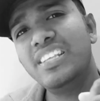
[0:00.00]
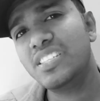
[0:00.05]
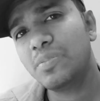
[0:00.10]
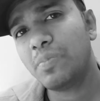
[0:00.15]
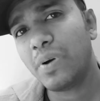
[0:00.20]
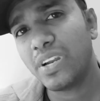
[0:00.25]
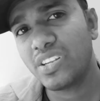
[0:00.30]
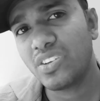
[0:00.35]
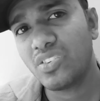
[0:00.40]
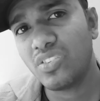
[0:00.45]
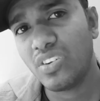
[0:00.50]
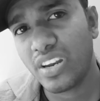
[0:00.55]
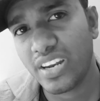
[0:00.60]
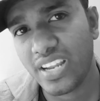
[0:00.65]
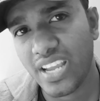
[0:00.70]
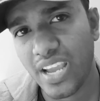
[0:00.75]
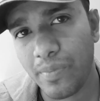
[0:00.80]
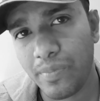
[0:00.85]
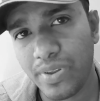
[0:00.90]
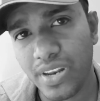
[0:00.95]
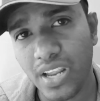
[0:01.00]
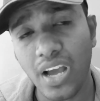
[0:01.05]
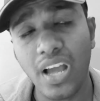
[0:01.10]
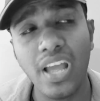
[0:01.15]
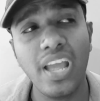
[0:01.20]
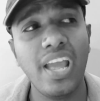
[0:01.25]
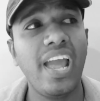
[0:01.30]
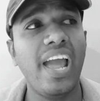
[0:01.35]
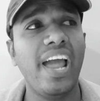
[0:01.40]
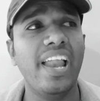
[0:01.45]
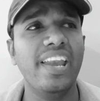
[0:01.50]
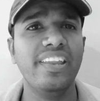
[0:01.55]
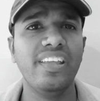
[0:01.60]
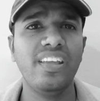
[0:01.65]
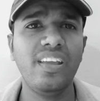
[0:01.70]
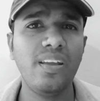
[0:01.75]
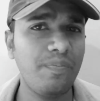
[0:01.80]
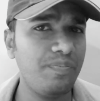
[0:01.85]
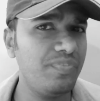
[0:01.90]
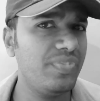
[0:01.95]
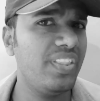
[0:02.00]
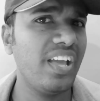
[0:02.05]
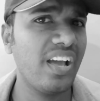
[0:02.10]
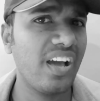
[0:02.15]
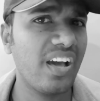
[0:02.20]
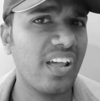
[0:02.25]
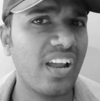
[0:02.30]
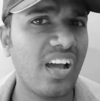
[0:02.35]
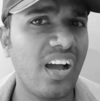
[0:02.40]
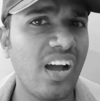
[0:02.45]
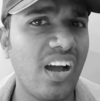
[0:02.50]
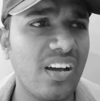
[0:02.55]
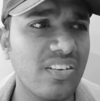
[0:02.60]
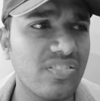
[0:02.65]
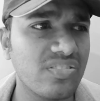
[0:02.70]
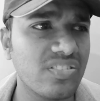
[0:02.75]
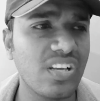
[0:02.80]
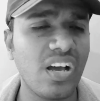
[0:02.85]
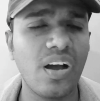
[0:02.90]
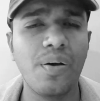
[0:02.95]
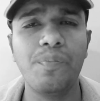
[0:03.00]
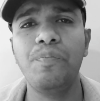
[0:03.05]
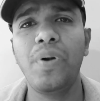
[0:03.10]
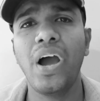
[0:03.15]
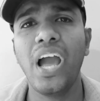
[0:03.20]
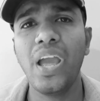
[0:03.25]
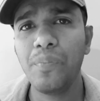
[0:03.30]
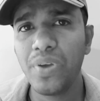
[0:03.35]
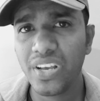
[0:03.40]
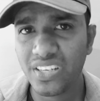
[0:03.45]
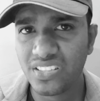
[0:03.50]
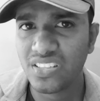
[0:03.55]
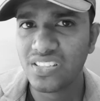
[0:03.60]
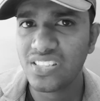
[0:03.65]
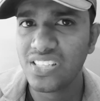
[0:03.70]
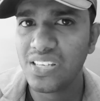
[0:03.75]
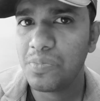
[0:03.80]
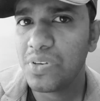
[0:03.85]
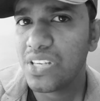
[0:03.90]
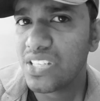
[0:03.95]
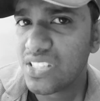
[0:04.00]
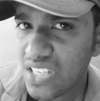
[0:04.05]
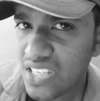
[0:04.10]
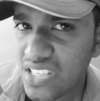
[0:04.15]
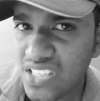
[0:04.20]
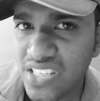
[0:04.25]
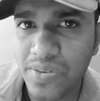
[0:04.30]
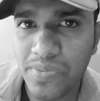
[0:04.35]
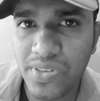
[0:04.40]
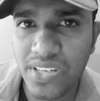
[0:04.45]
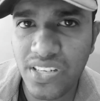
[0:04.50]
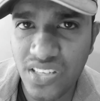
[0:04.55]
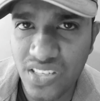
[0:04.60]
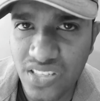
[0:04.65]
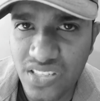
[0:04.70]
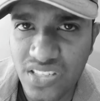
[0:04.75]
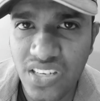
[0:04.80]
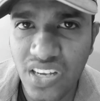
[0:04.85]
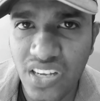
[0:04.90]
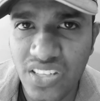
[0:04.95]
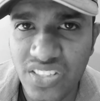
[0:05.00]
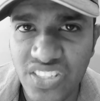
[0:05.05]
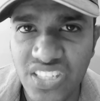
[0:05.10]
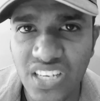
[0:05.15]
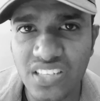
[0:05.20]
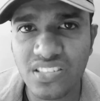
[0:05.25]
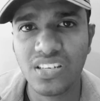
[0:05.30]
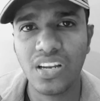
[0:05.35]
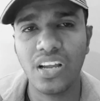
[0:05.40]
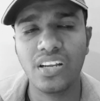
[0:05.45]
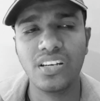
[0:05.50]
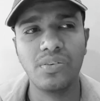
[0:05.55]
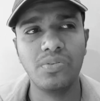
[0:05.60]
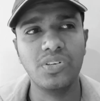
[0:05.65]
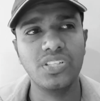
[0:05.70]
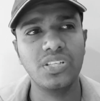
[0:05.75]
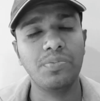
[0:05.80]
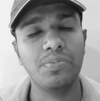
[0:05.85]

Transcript: this particular camera and if there are some 5 axis image stabilization just like the